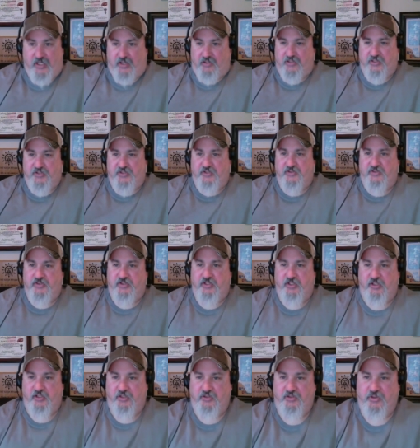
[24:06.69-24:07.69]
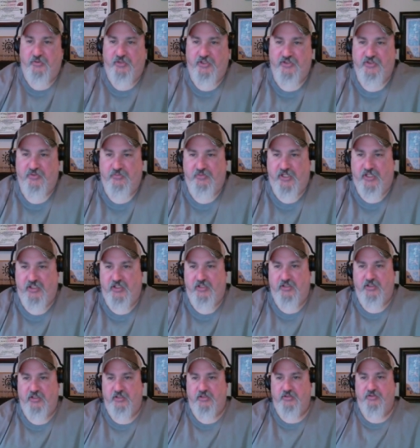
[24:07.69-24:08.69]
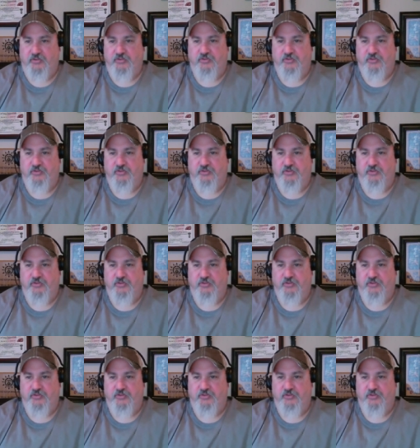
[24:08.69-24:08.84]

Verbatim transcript: because the turret's right uh,